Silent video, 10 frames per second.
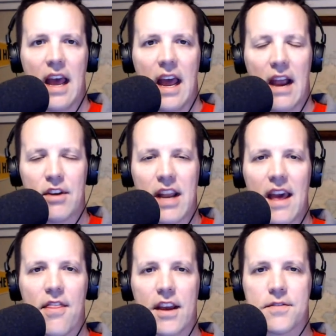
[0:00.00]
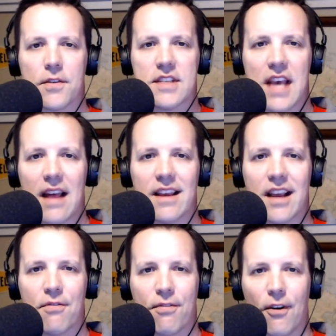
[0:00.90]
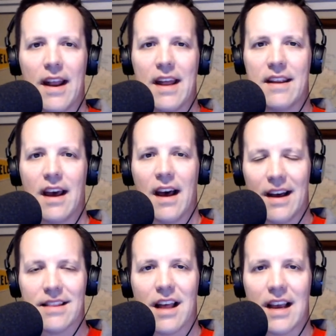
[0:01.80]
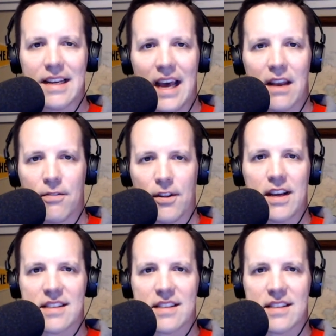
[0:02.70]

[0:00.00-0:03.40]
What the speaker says: every day. And thanks for telling a friend. Unlike Netflix